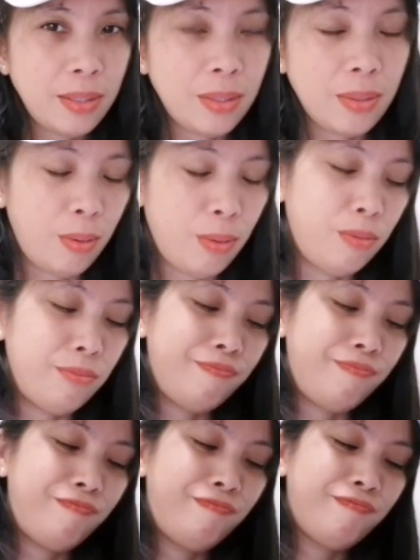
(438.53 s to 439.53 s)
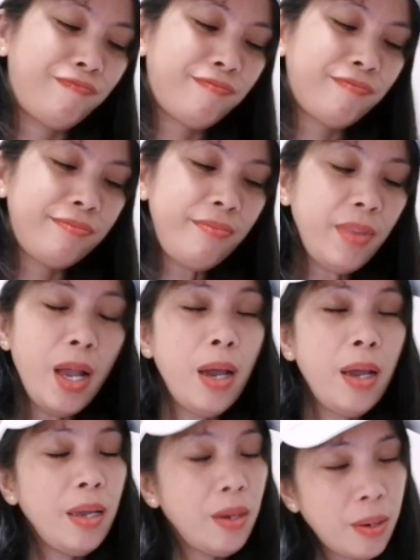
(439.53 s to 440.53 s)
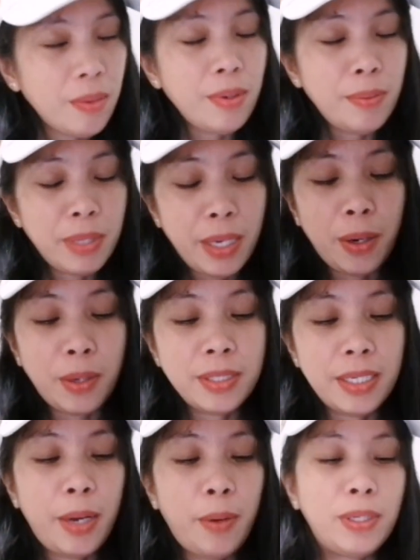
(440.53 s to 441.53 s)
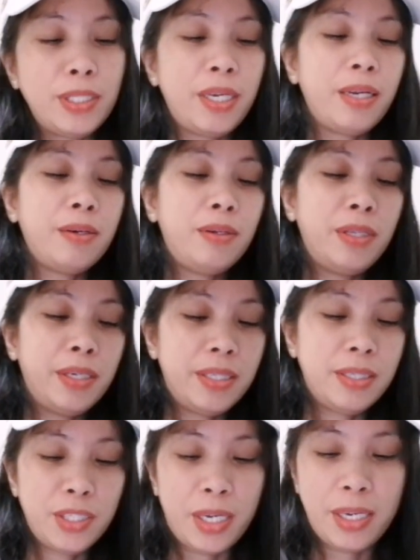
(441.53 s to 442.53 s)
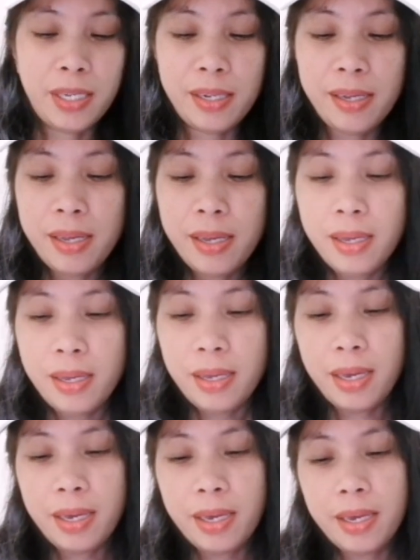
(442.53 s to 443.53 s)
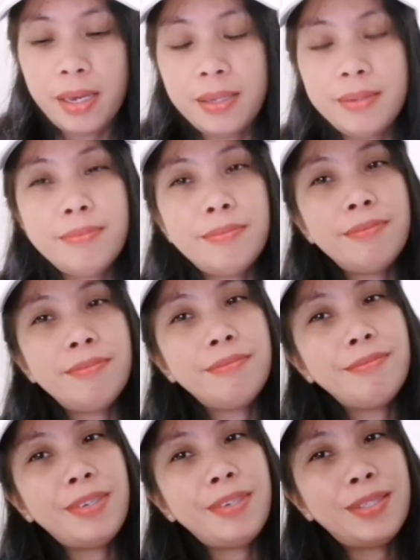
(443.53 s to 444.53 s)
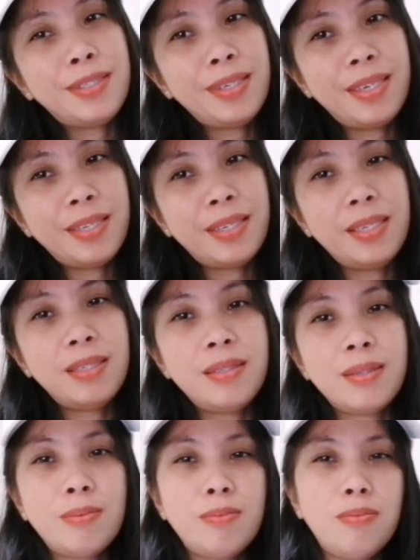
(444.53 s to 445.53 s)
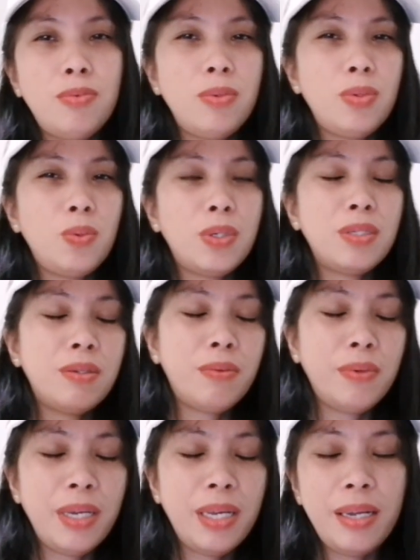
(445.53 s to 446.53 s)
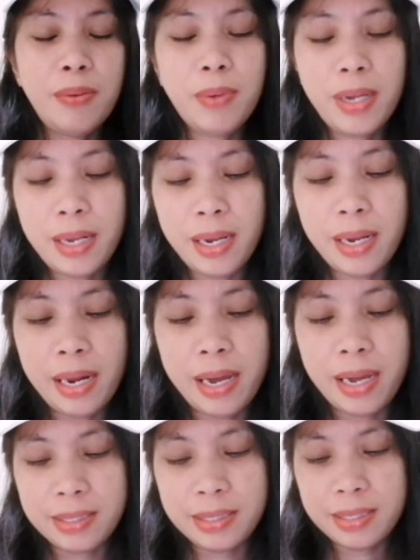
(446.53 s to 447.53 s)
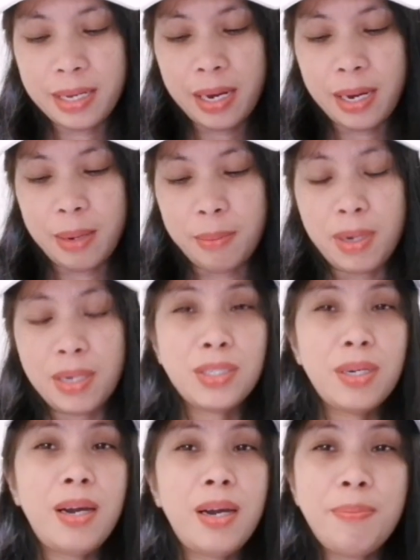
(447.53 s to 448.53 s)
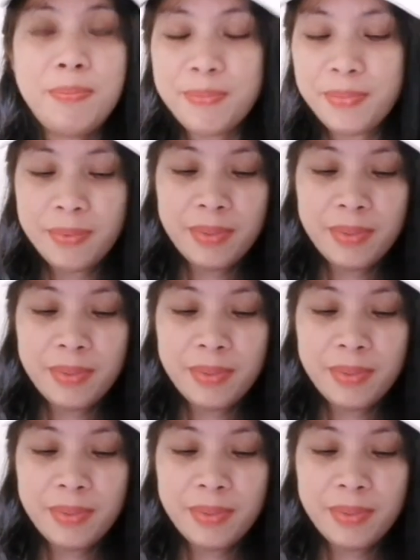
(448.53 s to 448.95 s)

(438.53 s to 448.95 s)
So every now and then I will check on his channel, and that's it. It was a really, really nice mashup